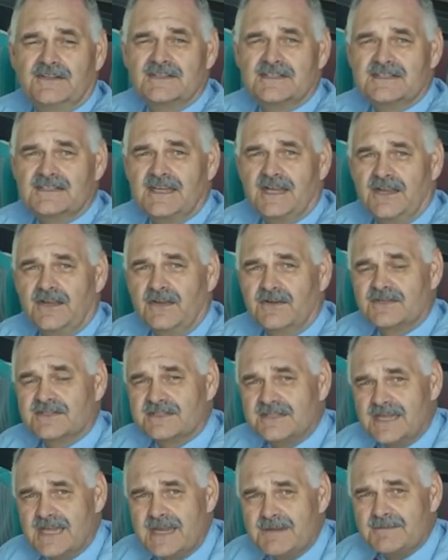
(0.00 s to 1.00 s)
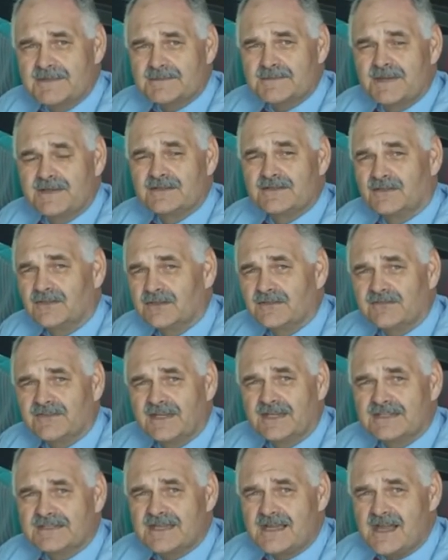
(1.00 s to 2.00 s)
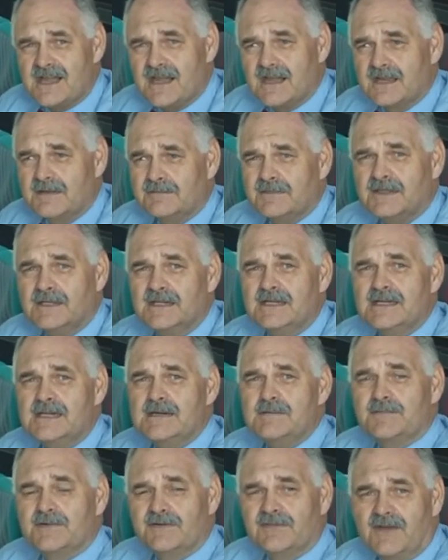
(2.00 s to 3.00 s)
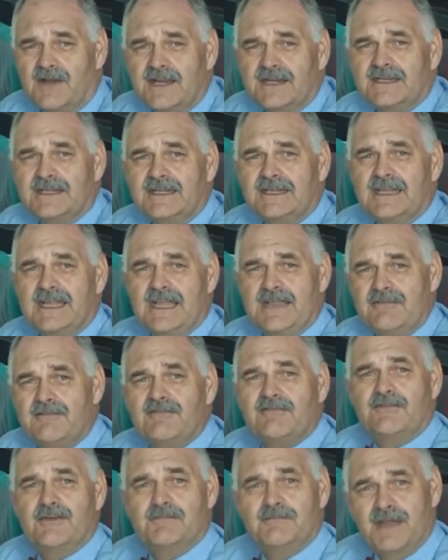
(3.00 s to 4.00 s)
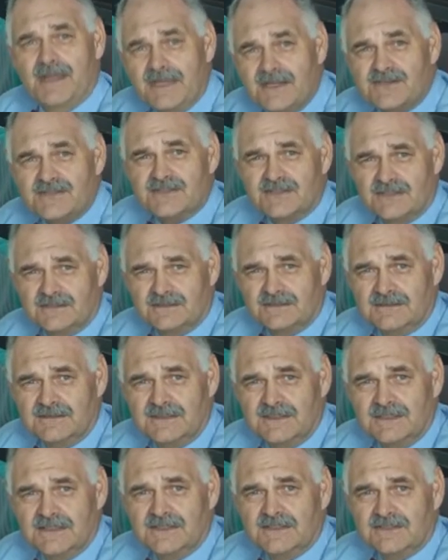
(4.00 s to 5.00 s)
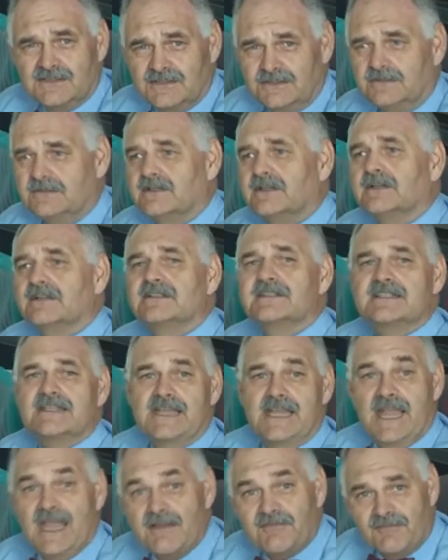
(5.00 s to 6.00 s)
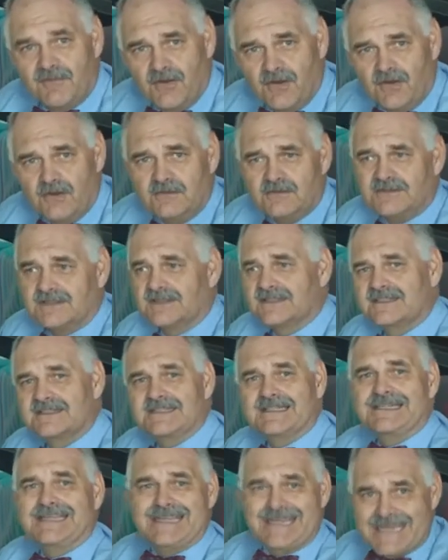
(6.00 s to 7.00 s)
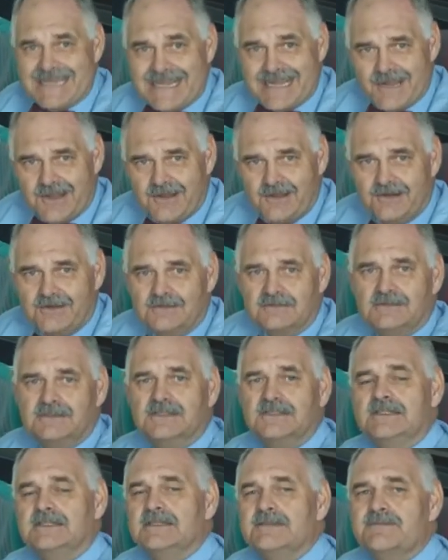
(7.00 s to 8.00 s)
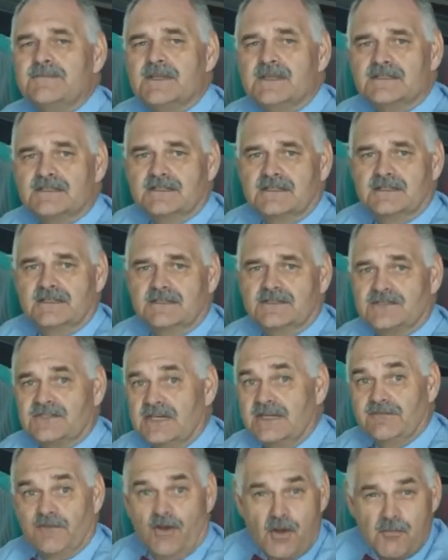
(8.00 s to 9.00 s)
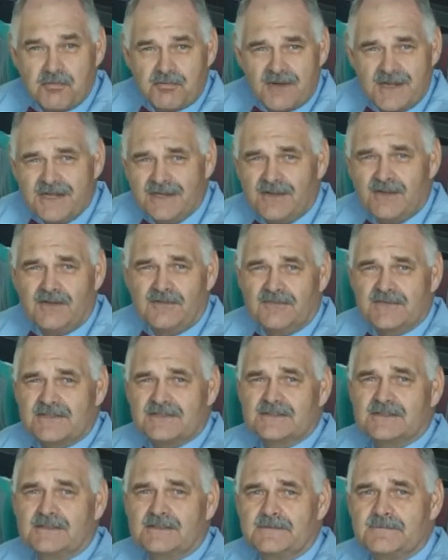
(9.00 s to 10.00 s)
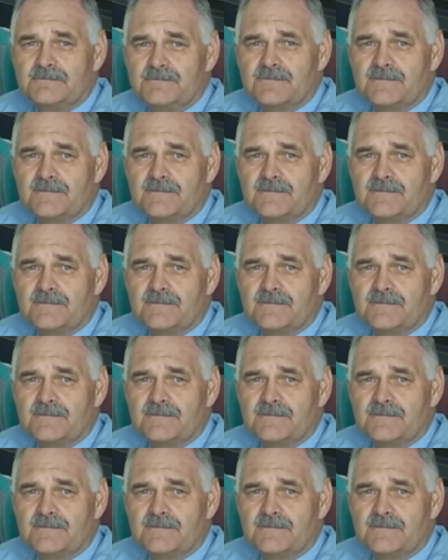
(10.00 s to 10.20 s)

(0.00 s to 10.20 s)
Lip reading: CIO's team spends all of their time providing information to the CFO, to the CEO, to the chief operating officer.